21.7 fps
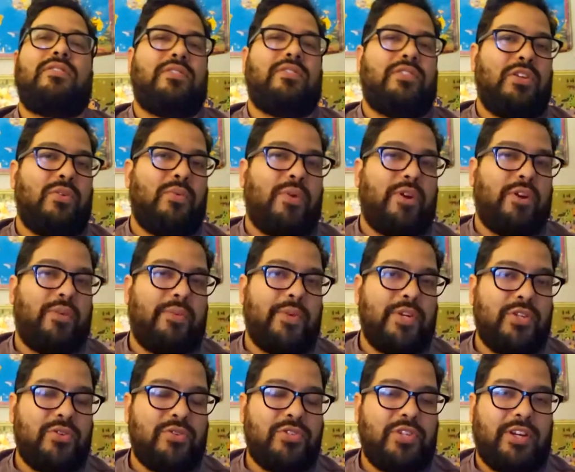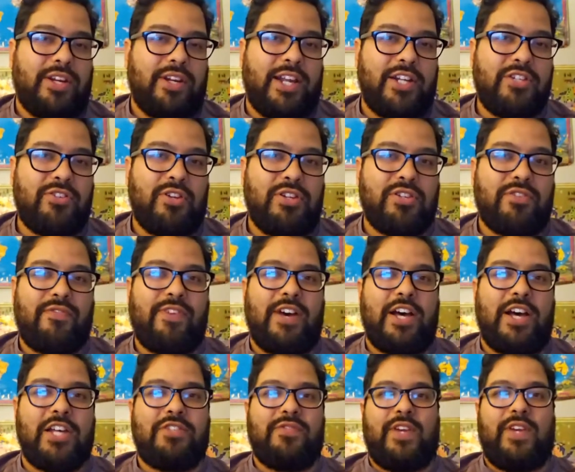You want to reduce your nitrates and
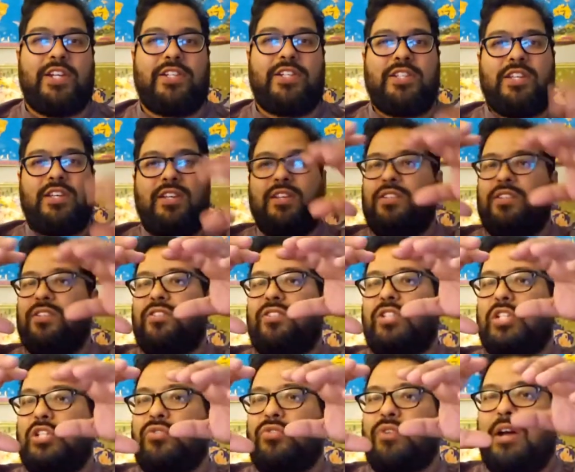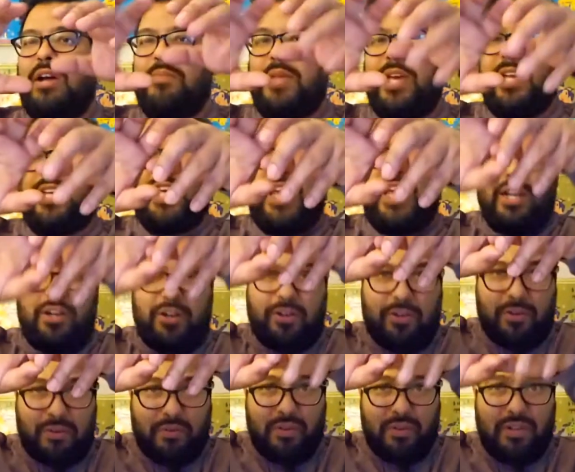phosphates. Just grab that
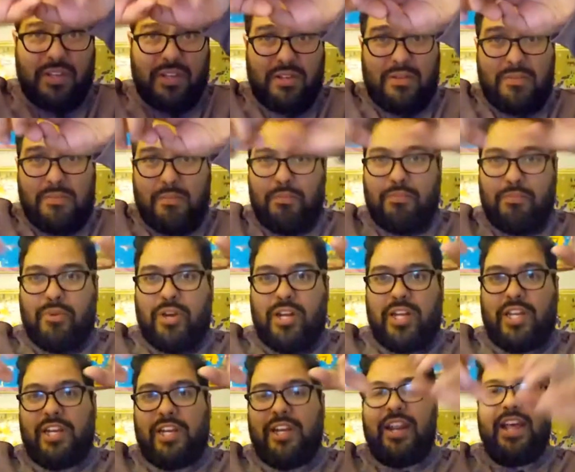Kato, break it in